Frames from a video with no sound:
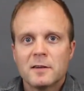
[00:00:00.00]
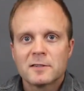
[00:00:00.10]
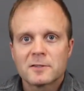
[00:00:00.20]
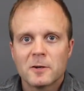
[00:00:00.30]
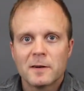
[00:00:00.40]

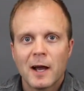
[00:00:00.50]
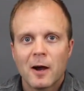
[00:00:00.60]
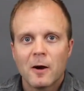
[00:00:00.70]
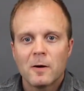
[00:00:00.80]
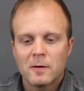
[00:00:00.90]
so
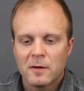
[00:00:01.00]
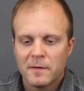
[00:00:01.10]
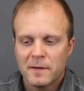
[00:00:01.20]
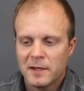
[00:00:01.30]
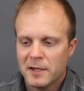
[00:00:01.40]
now
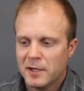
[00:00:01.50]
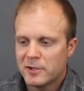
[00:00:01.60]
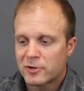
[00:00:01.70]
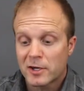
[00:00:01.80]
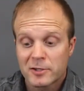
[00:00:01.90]
the
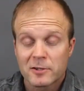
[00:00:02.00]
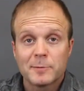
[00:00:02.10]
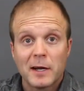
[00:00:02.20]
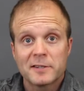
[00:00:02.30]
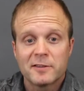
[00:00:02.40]
structure is
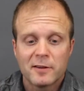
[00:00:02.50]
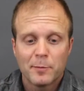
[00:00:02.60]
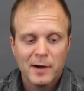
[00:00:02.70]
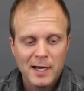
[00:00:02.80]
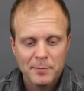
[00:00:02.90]
mounted to the
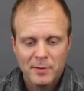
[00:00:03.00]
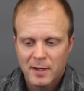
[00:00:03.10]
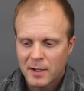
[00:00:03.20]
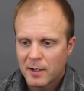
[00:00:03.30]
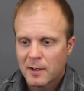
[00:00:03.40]
pipe.
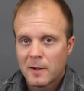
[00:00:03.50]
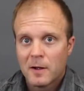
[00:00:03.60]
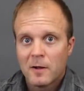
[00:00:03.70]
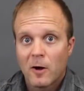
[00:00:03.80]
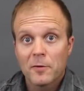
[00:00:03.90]

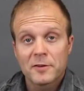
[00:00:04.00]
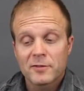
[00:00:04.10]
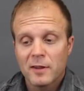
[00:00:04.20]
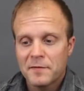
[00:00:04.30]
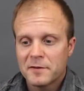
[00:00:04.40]
All that's
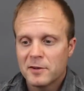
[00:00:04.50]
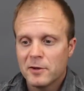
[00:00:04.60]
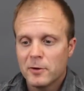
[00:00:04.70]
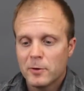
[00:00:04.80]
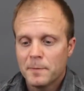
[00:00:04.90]
left to
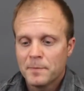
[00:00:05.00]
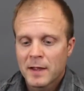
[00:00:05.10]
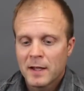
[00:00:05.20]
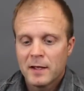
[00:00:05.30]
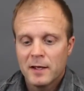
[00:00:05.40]
do
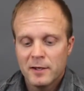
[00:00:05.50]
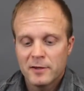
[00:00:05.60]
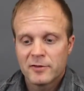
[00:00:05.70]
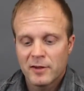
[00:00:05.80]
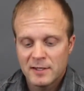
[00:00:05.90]

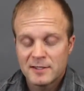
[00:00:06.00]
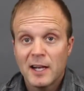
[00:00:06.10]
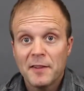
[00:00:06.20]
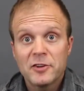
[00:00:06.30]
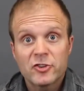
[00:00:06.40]
is set
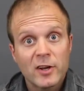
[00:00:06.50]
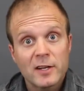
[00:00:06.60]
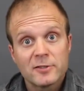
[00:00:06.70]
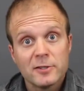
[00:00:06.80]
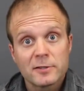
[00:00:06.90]
the
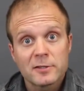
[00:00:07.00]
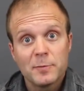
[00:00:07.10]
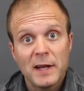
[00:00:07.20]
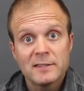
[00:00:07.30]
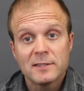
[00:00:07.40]
transducer
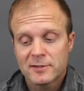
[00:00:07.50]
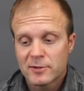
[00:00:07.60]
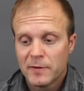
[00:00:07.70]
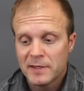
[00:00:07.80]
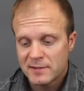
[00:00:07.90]
spacing. So
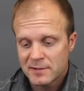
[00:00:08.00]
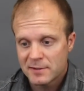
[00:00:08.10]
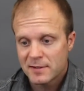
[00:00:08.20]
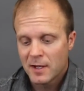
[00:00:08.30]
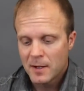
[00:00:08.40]

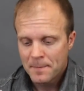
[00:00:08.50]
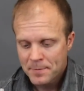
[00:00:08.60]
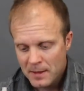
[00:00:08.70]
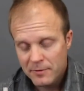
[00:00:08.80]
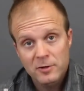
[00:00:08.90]

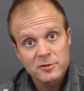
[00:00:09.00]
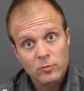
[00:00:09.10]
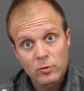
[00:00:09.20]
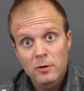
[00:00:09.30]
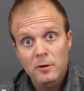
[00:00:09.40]
there's a
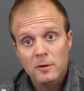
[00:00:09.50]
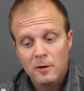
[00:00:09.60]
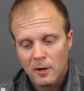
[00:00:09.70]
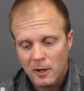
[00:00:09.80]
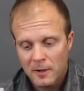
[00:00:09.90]
ruler
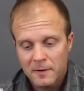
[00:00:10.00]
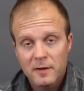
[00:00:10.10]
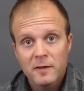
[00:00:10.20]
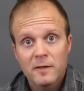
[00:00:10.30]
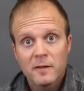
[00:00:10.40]
on
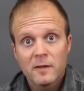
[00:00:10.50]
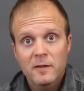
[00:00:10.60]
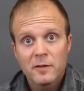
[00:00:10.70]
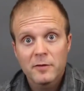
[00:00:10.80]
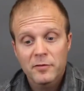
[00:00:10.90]

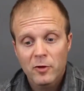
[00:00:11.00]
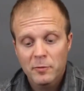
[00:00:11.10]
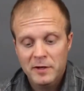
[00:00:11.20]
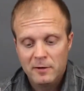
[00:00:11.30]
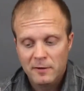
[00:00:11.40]
the flow
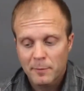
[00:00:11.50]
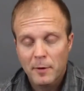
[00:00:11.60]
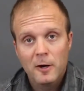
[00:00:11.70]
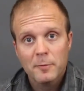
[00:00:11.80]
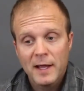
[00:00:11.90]
meter on the
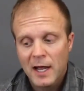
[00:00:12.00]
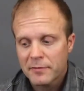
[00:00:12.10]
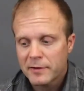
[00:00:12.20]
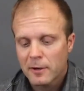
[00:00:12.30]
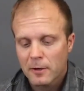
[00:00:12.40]
bottom half
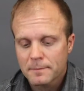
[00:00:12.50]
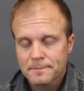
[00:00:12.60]
here,